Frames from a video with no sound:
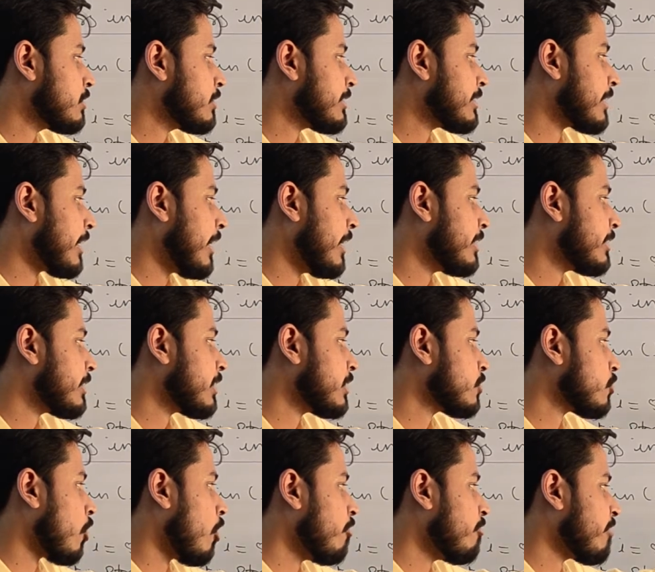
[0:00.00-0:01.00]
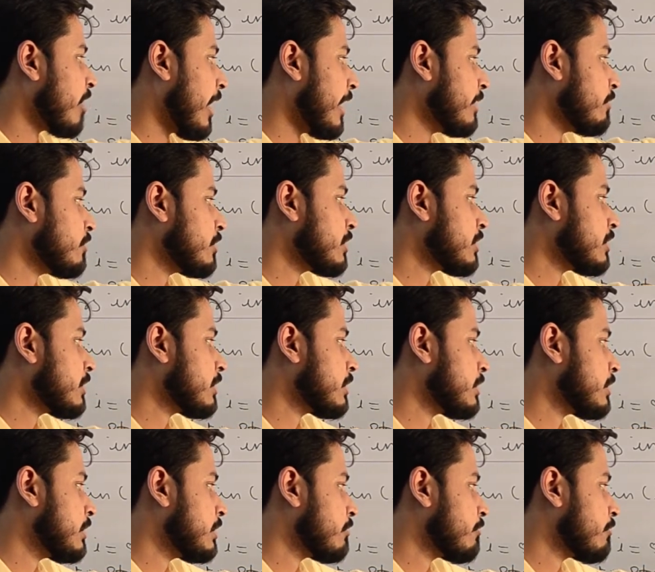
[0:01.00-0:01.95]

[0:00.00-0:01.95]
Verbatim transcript: this address of I, which is